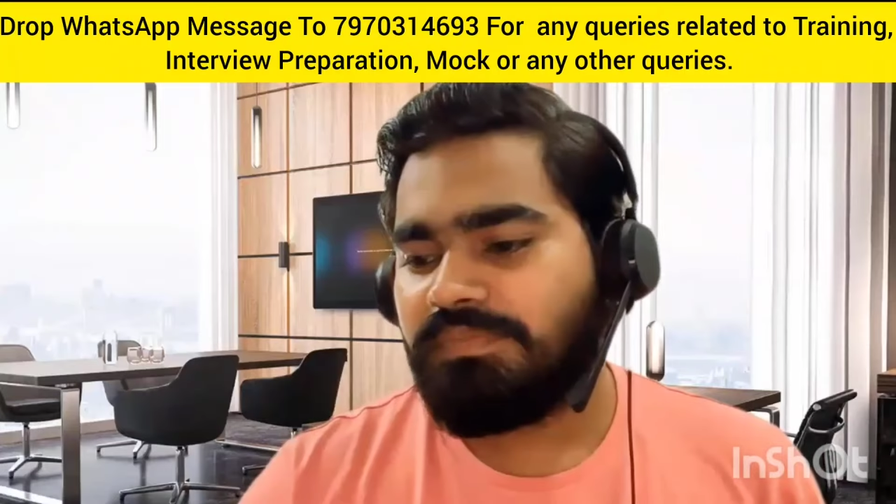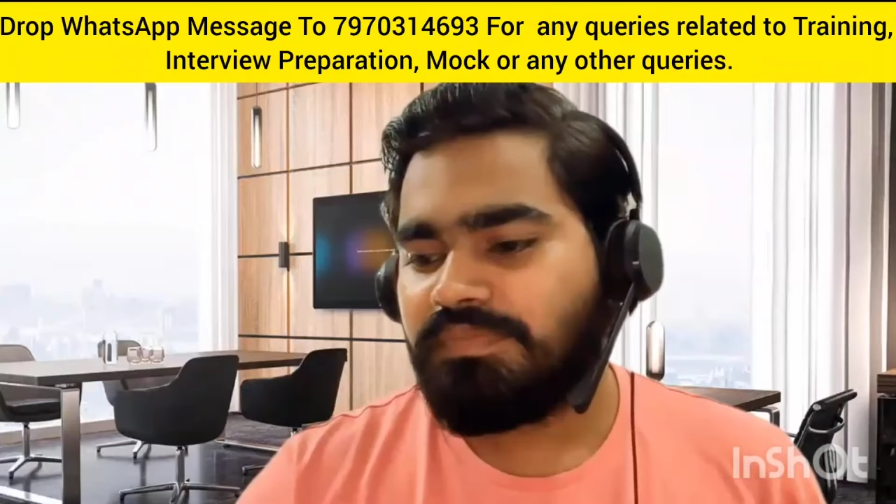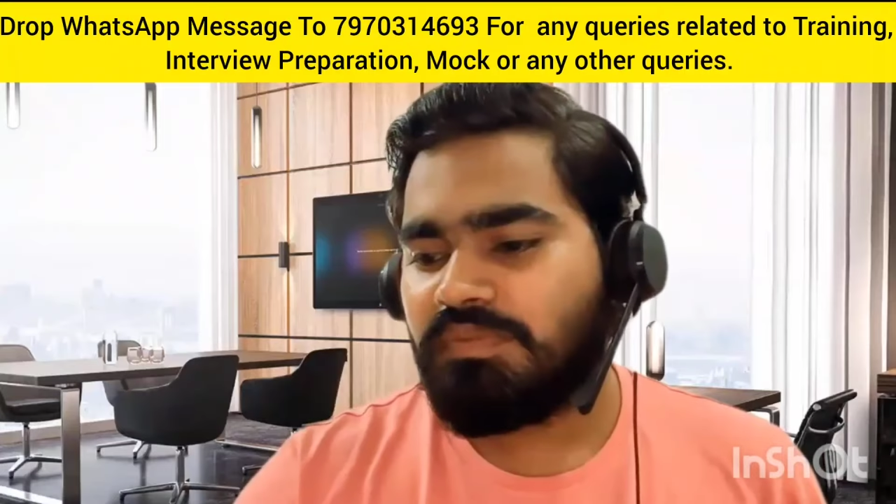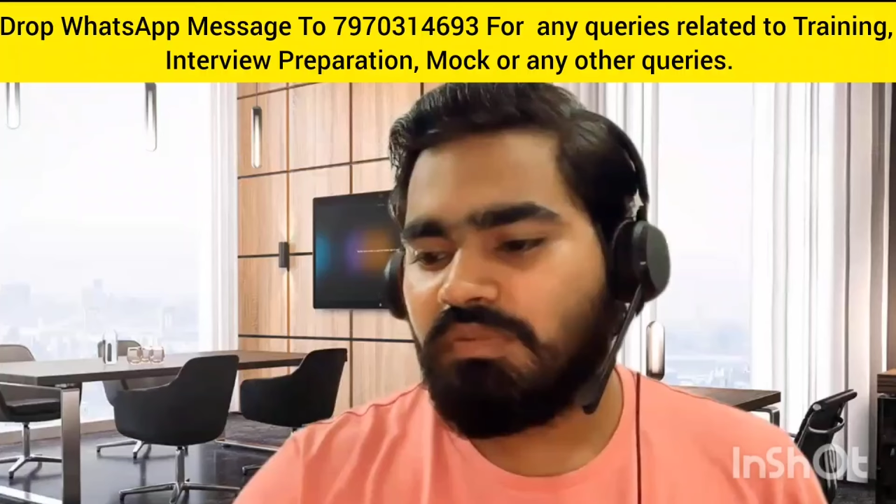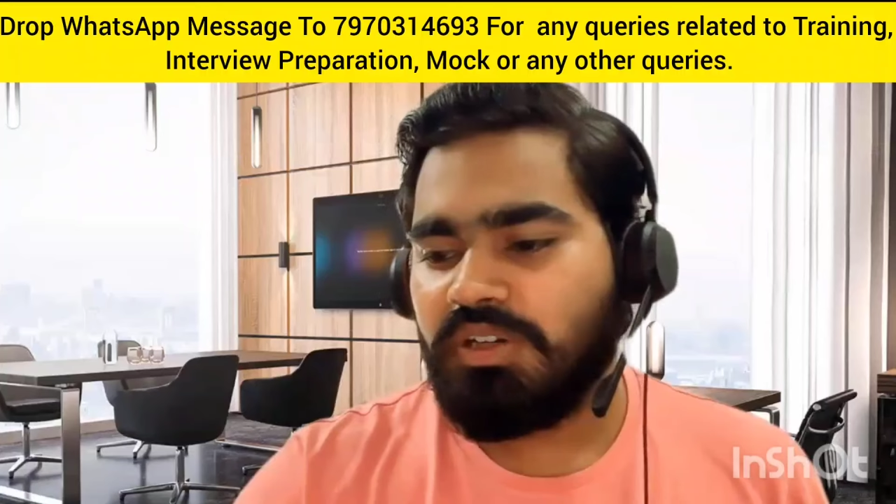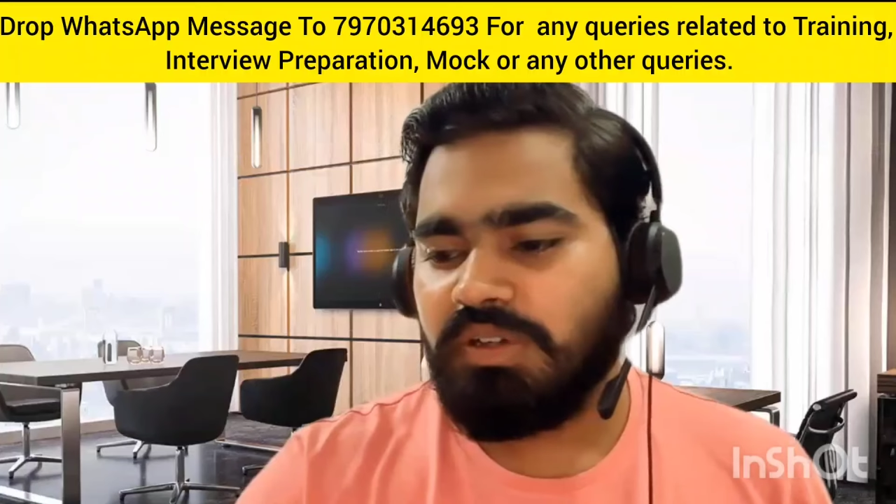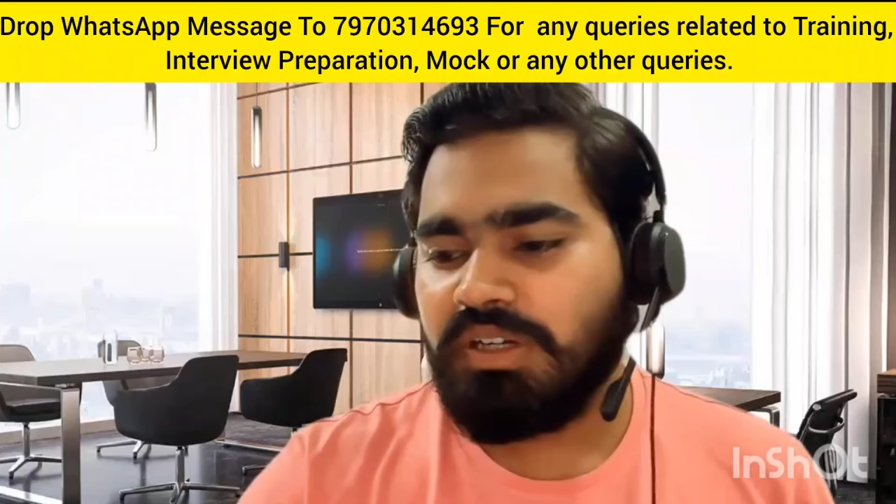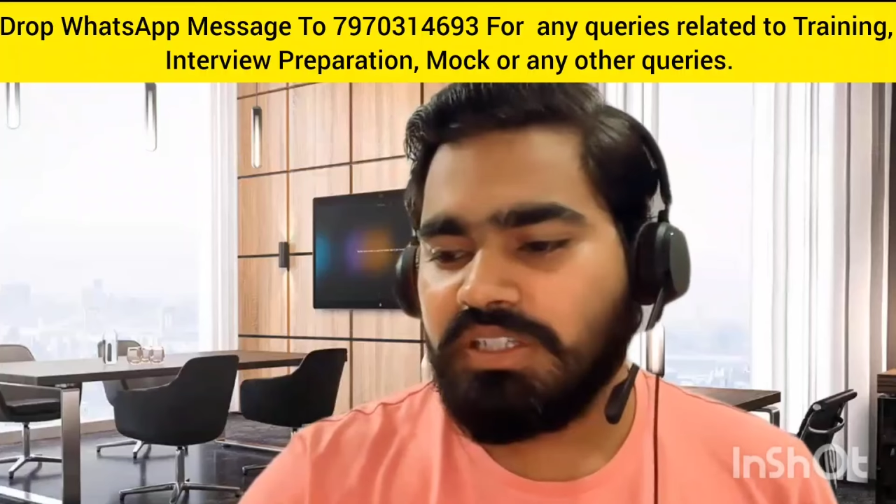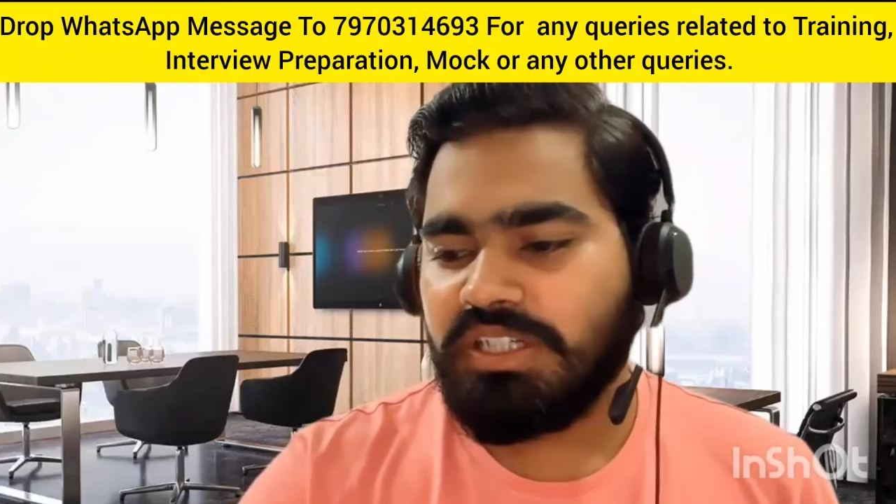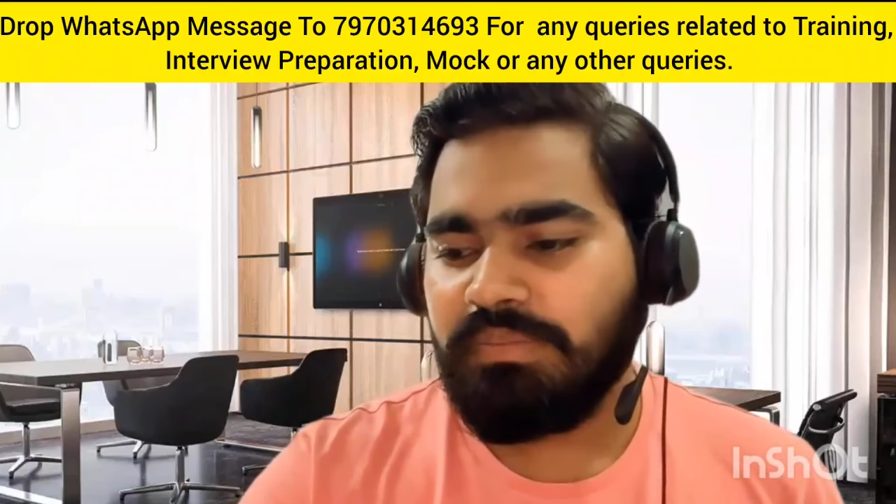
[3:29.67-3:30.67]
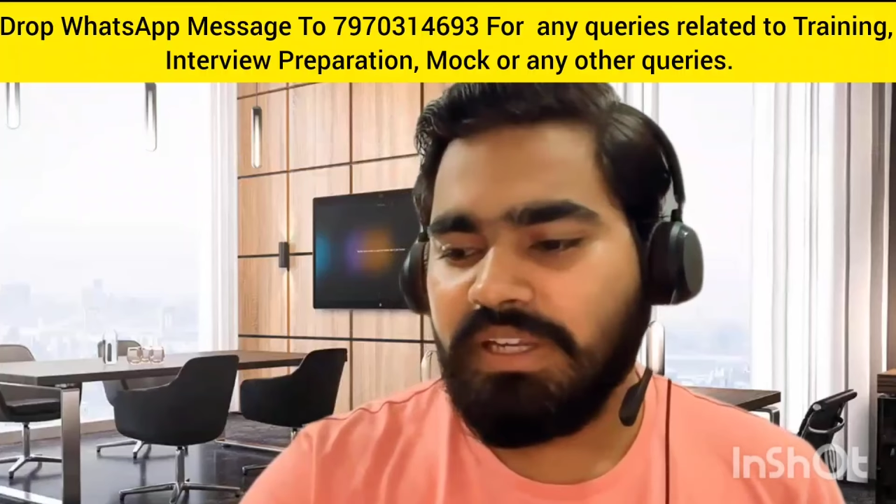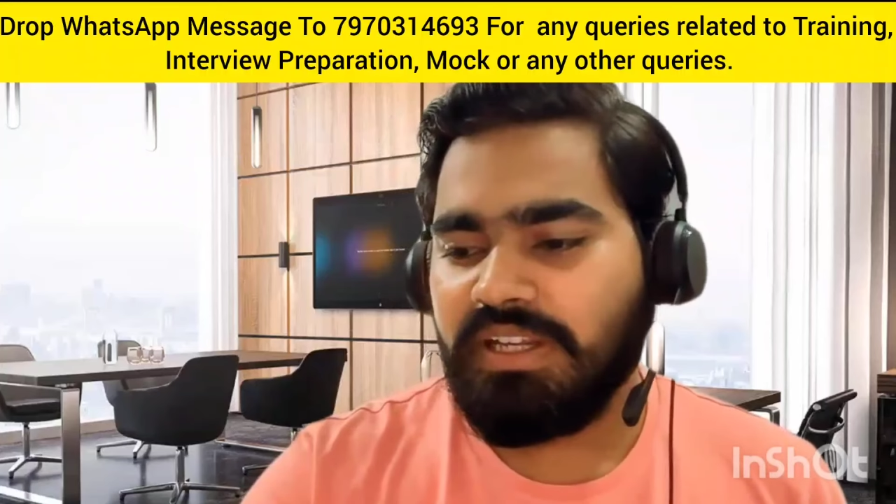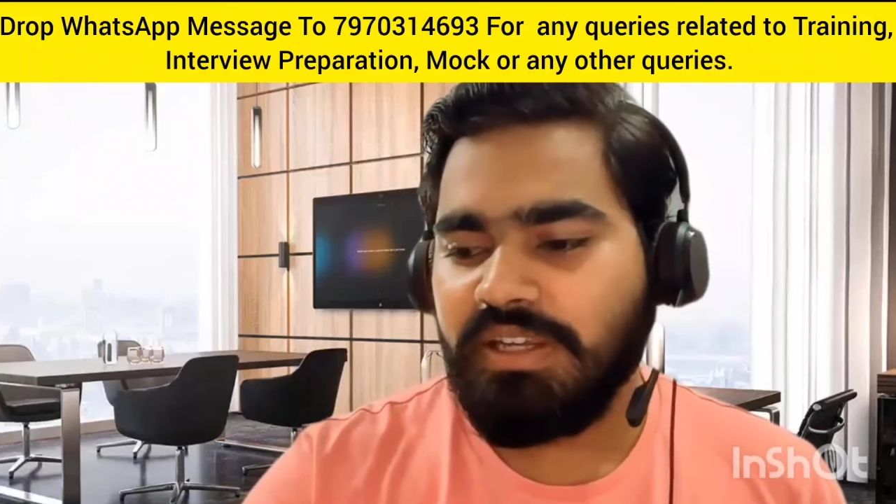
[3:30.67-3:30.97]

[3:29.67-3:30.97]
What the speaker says: what do you understand by key